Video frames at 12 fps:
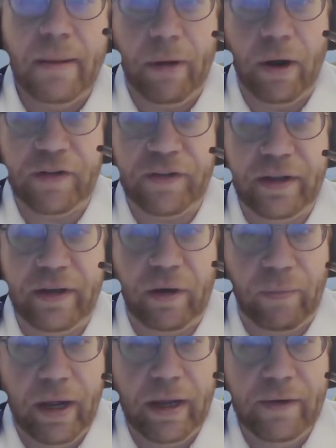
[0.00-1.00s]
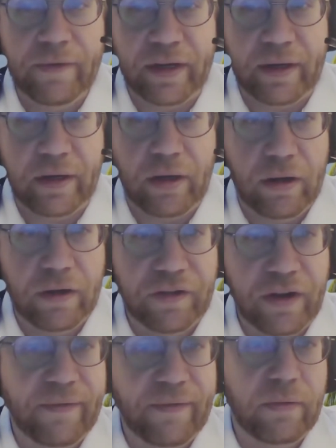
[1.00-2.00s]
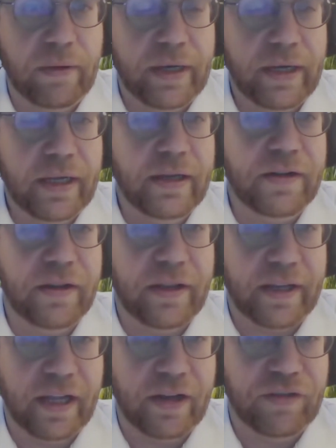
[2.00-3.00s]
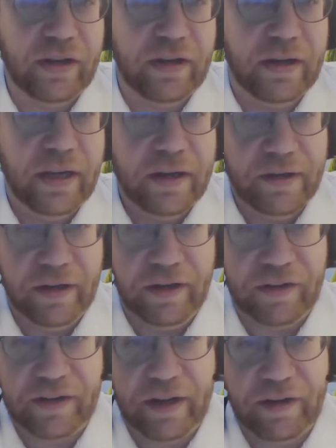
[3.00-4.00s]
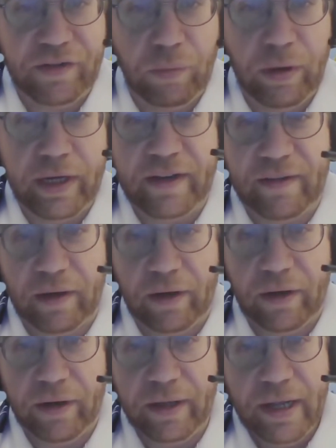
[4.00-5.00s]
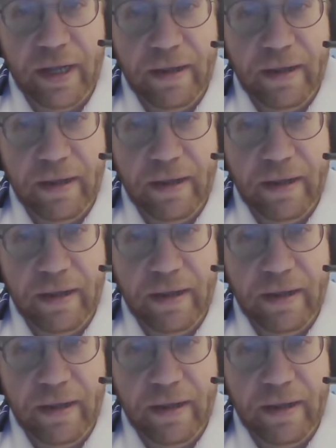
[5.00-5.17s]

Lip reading: Marsland arrives and calls everyone into the kitchen to discuss what he's learned.